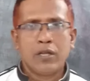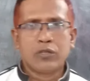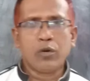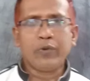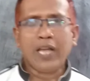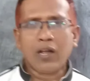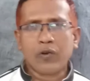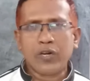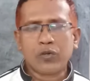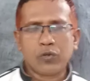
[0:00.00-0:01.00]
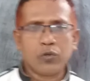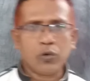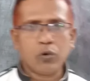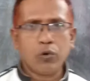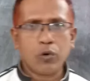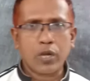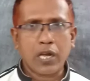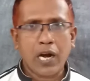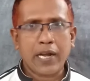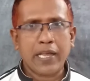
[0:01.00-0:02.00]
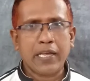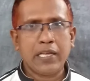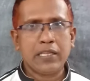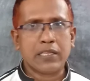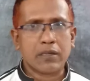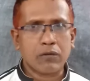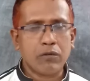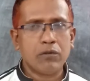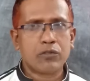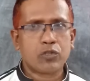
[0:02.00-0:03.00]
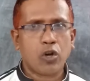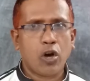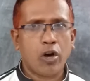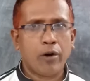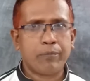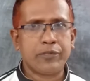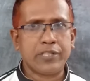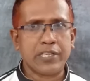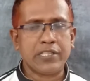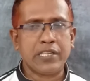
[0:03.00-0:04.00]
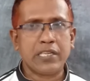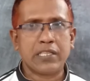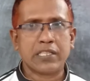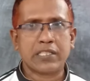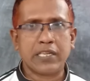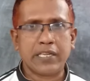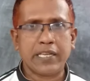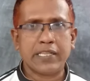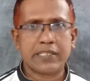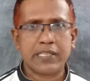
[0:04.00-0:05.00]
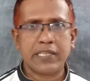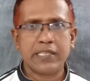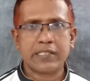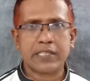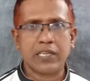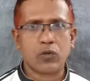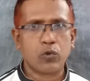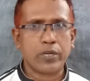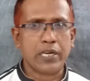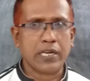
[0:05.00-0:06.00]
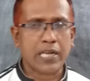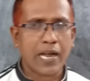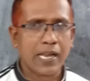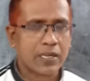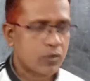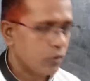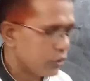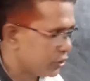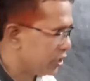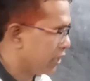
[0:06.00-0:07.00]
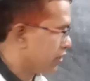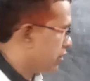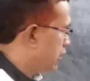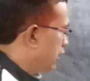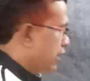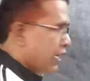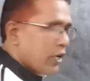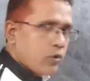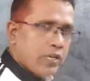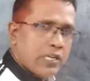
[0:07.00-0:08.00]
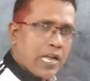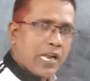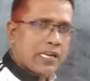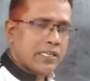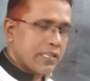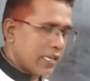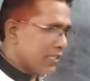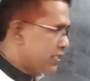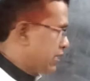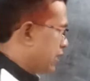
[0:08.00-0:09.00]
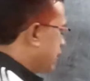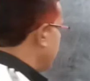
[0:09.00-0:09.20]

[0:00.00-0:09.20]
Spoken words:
So we are going to know regarding the rules of changing the sentences into indirect question, into indirect narration.